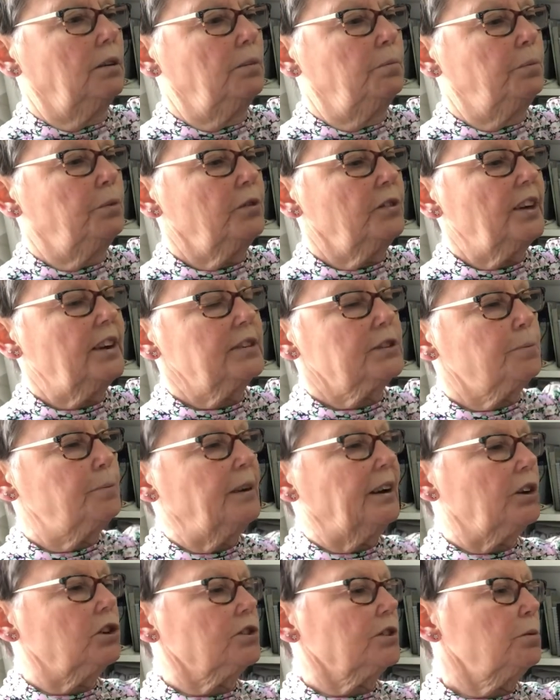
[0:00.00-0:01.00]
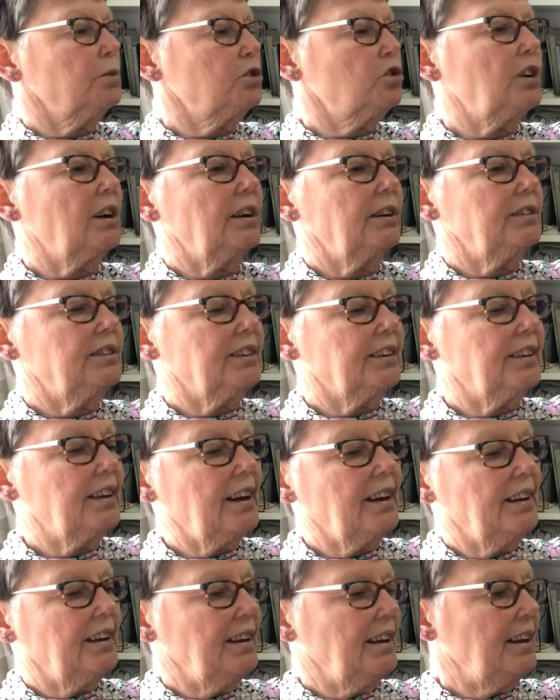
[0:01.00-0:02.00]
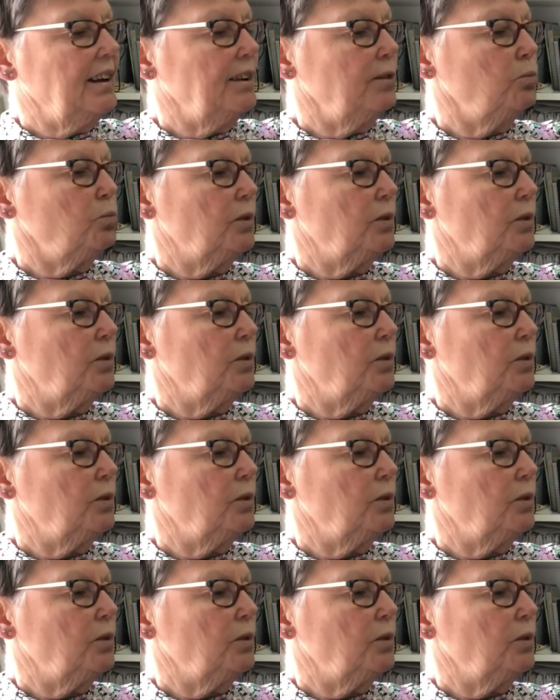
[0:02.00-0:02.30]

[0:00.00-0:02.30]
But that's because I'm trying to get it in